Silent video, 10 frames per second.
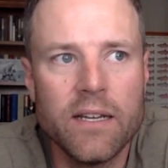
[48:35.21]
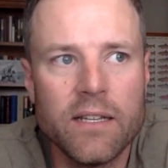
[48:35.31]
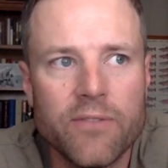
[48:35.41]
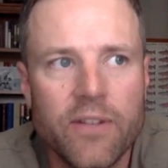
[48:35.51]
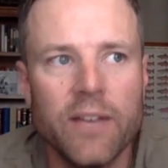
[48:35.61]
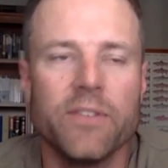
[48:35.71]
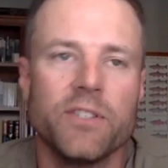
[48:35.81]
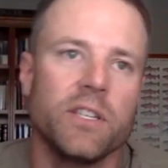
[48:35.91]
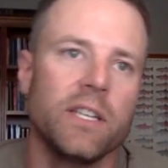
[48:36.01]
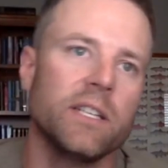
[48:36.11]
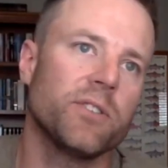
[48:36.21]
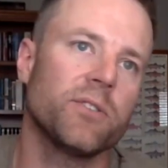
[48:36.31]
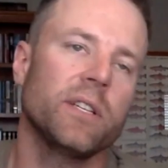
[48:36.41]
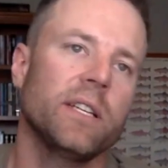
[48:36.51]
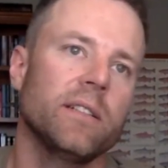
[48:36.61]
the fly fishing
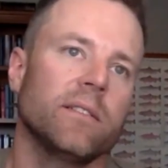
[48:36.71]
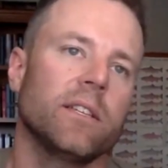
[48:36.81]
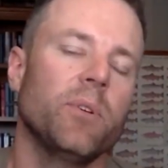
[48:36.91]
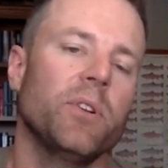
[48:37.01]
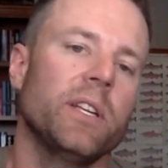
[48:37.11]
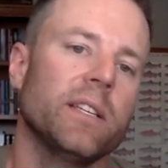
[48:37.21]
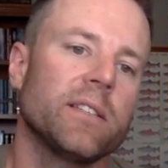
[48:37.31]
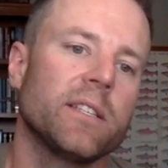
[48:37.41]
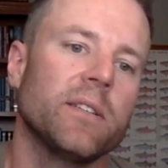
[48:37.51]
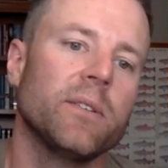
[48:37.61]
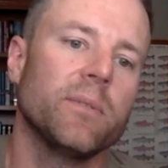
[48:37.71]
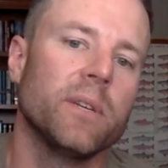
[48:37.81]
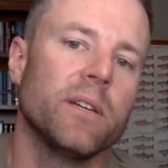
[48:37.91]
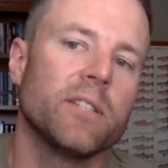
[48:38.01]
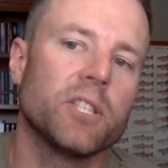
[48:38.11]
industry and community is still
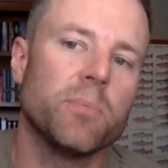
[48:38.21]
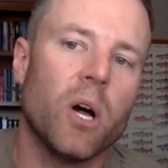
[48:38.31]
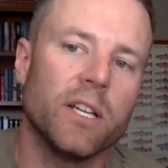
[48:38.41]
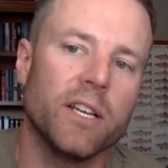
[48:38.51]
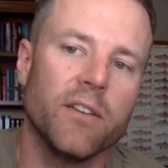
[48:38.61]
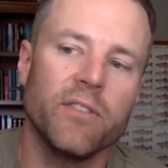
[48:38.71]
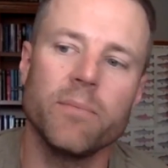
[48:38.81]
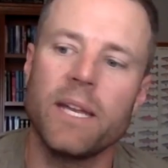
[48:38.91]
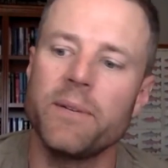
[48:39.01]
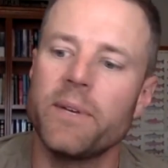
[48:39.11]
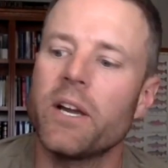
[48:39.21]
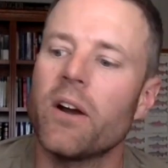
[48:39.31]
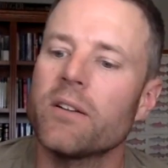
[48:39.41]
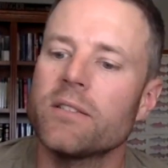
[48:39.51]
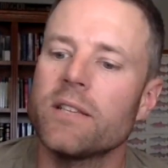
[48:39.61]
small enough in many
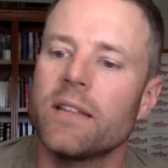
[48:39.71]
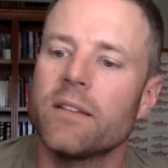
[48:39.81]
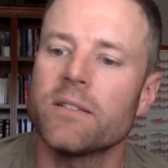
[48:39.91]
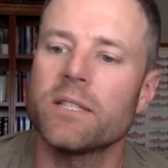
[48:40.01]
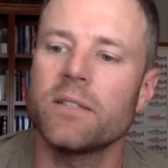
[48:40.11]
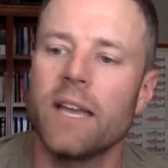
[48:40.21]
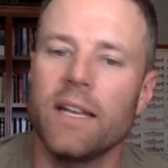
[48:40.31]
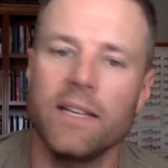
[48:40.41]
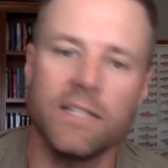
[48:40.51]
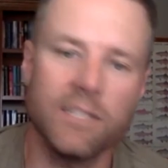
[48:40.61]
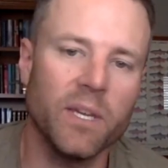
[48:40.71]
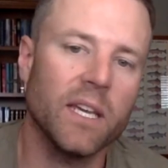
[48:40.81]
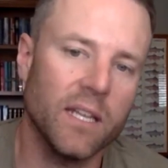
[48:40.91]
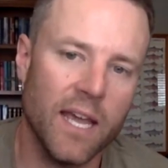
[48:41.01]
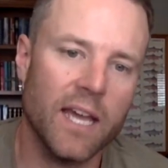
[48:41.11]
regards that there's still that
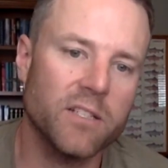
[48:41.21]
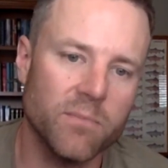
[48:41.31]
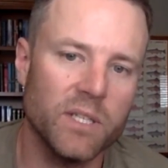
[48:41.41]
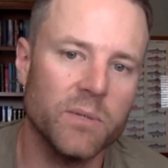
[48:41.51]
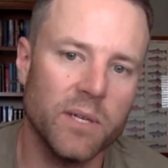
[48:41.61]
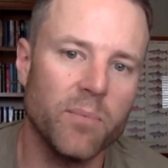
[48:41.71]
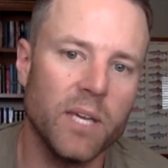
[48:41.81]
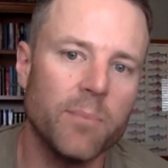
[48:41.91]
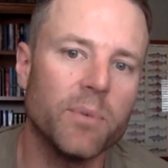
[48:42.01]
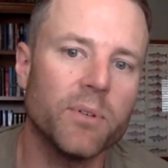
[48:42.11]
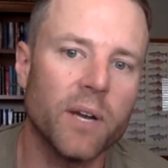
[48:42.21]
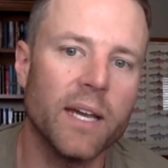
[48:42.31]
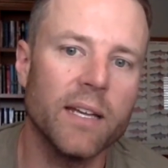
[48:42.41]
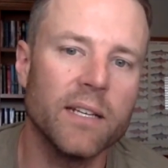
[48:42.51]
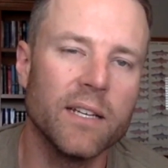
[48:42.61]
intimate connection between people,
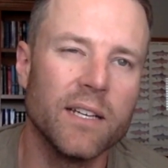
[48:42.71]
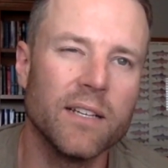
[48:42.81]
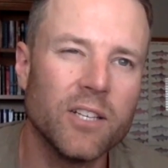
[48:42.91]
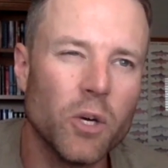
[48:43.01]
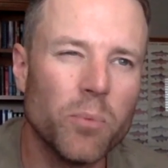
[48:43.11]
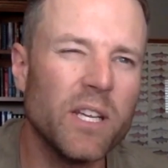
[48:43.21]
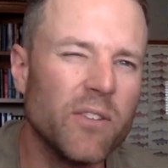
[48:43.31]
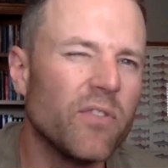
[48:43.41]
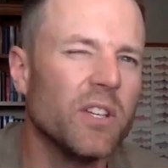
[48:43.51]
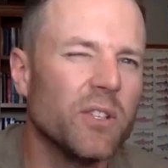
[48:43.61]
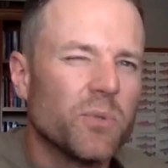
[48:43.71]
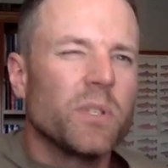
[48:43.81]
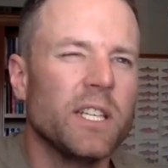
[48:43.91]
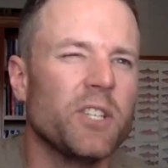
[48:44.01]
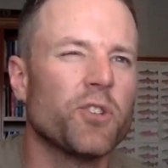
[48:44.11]
right? Nobody feels
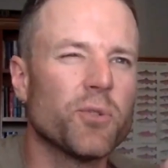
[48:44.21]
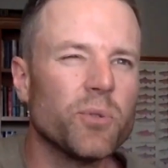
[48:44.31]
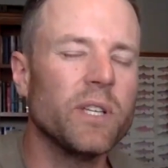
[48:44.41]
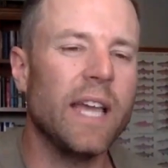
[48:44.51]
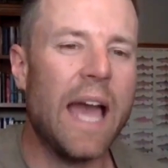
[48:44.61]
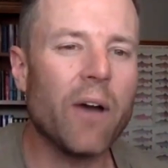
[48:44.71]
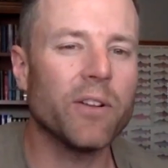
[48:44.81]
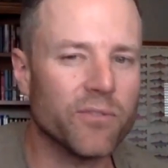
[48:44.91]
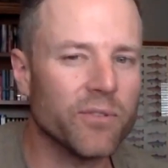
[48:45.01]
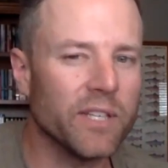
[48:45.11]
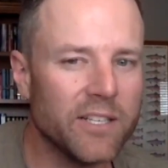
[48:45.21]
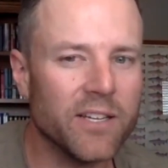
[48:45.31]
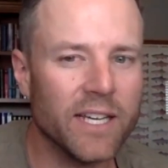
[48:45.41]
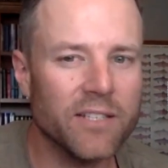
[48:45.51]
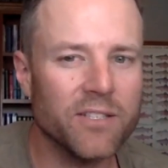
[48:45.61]
really truly out of reach,
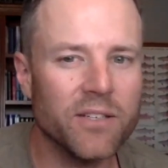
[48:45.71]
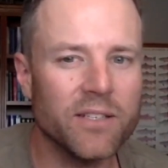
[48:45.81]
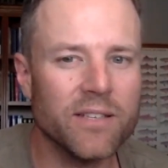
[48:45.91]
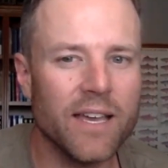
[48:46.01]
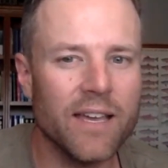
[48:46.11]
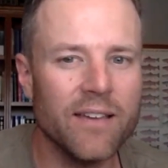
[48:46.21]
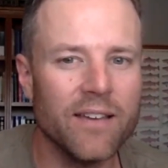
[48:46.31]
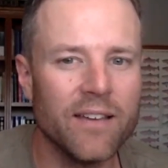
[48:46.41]
I guess you could say.